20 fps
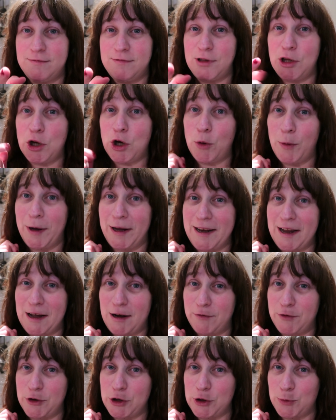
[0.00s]
look away
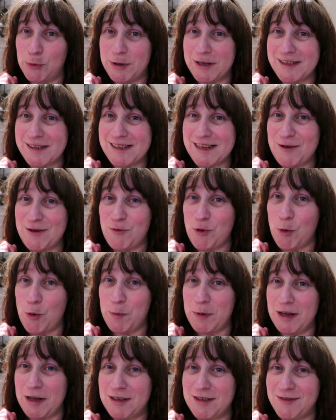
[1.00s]
now if you don't want to see raw
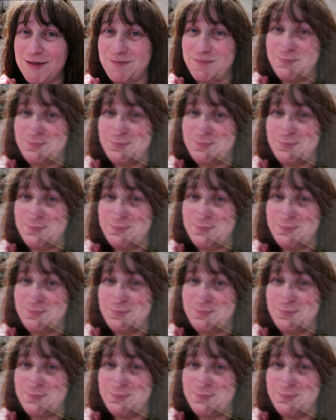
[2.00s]
meat.